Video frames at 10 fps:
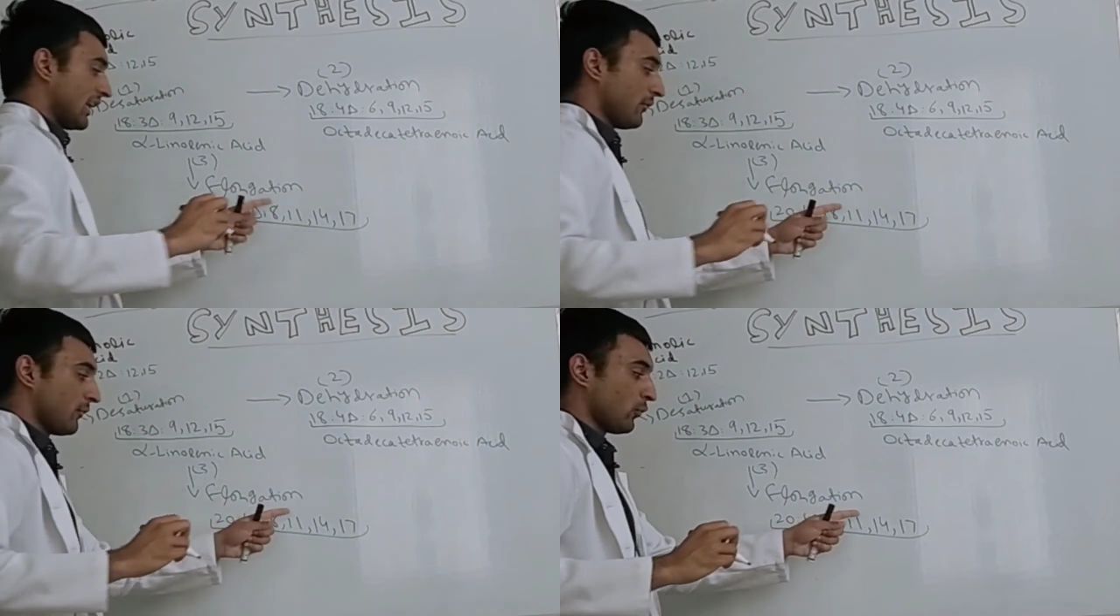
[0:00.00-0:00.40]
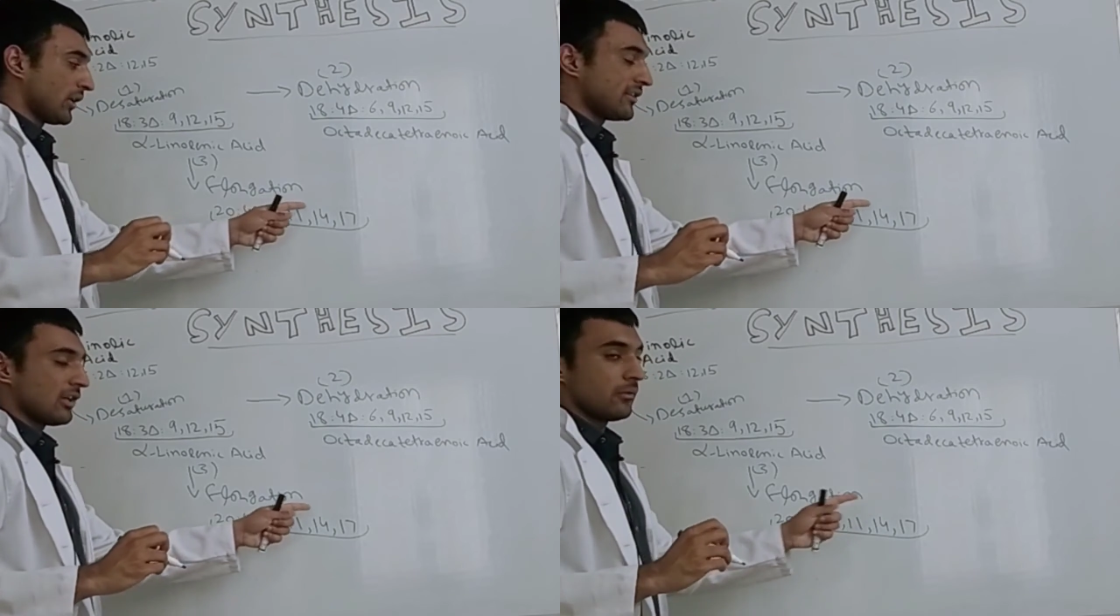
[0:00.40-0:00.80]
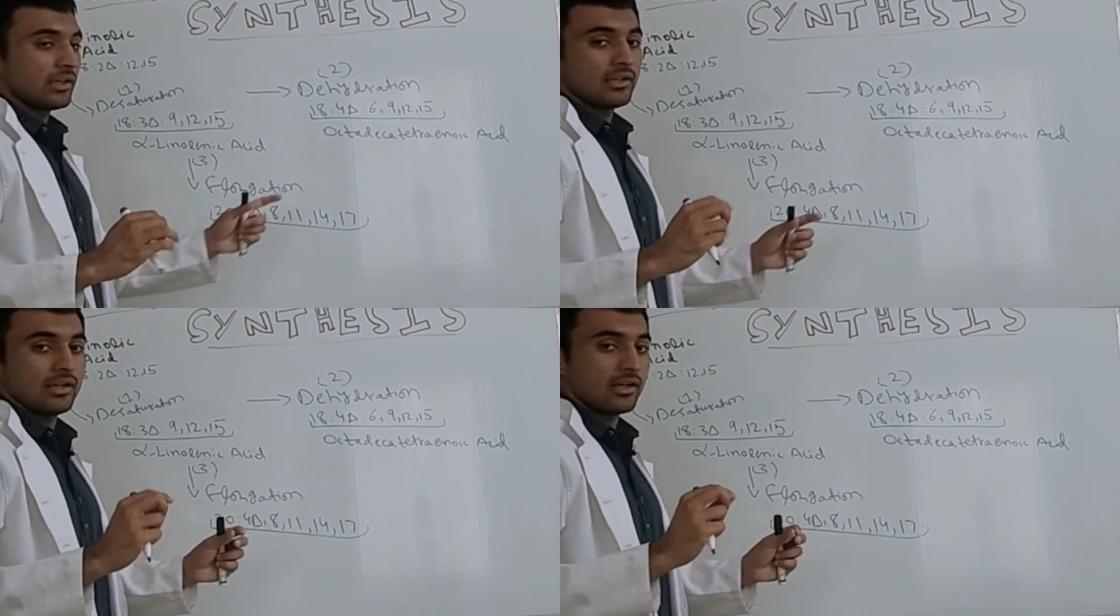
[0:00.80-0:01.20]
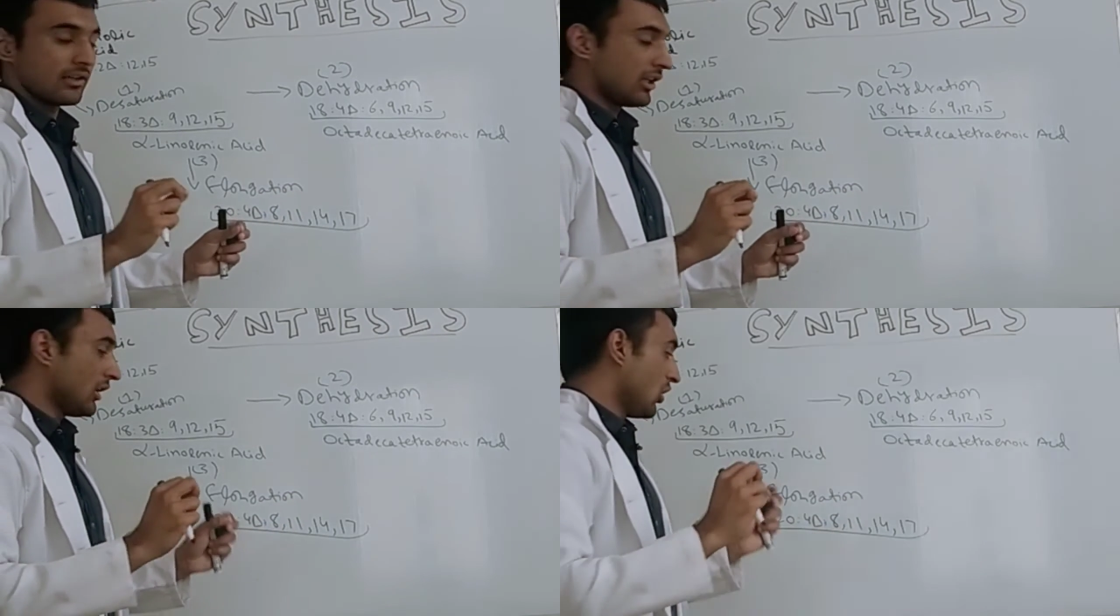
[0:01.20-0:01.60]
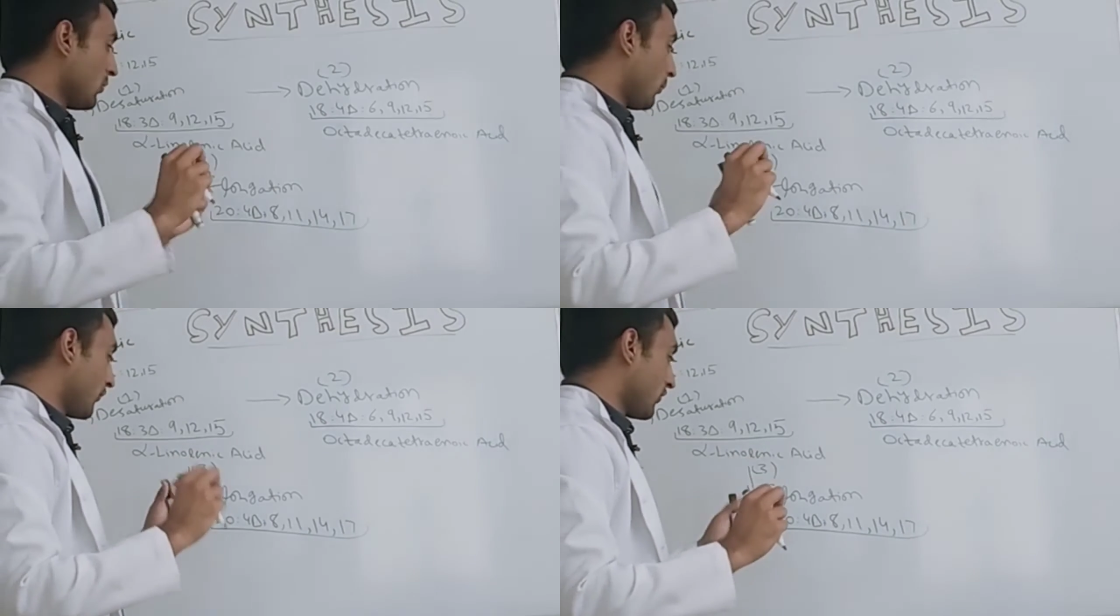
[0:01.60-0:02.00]
11, 14, 17 are the
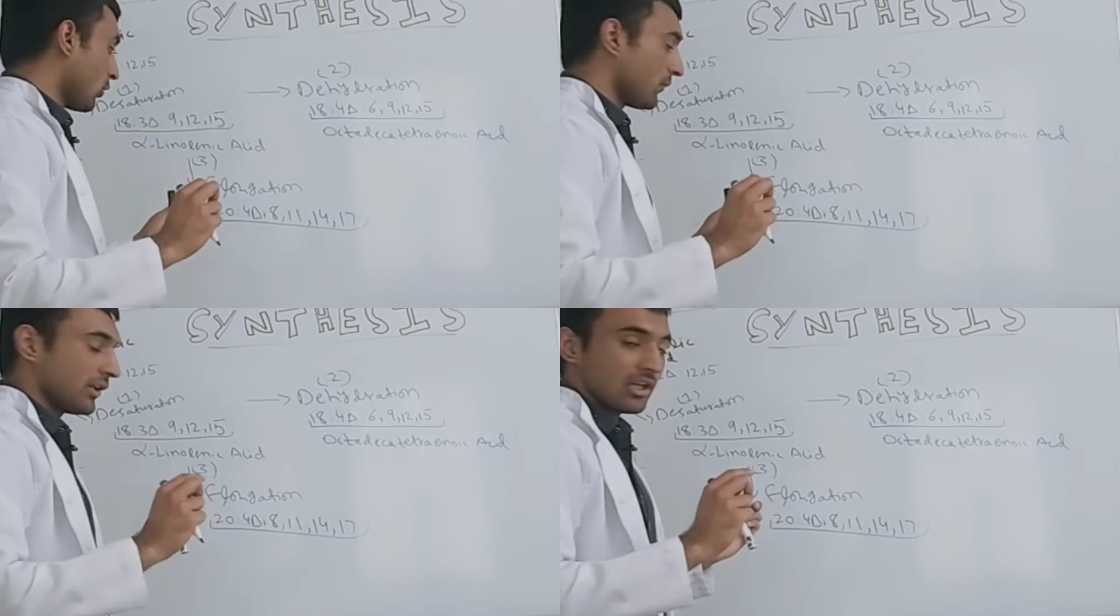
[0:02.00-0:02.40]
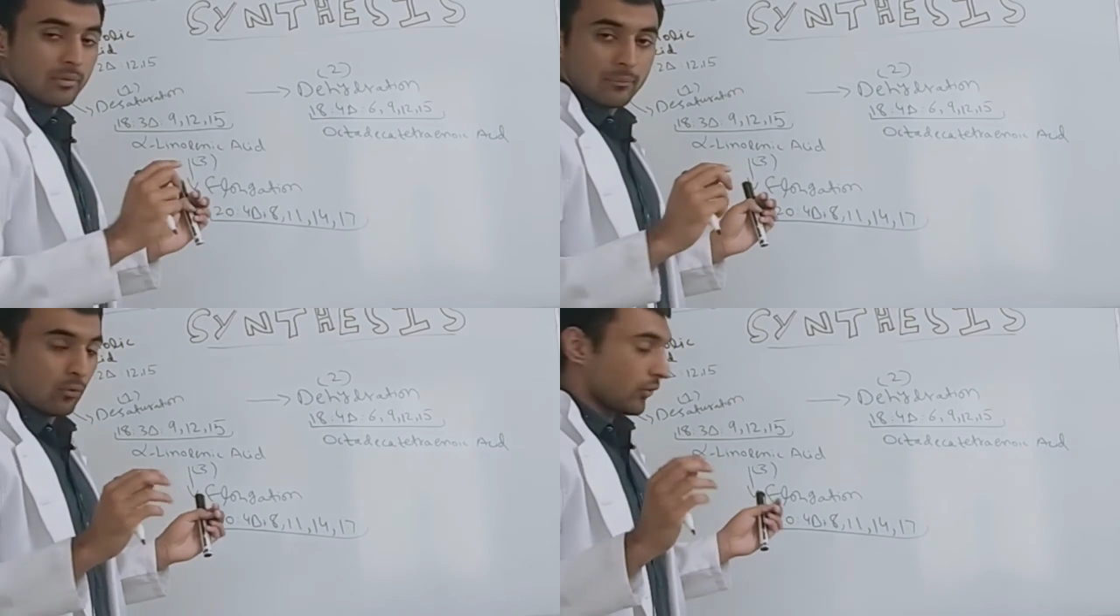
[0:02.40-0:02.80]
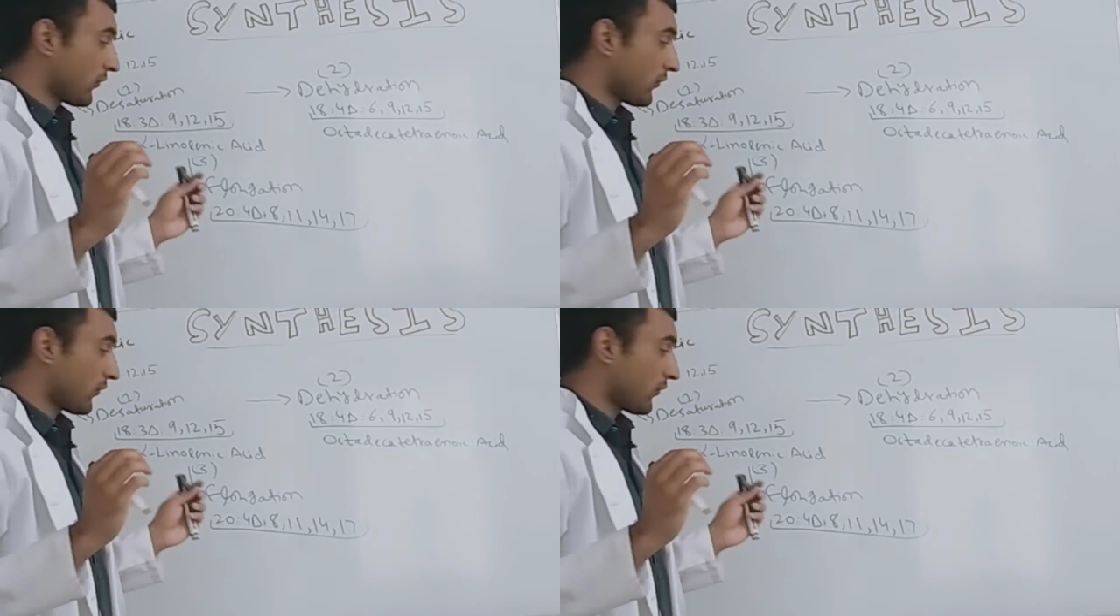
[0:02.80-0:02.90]
position of the double bonds.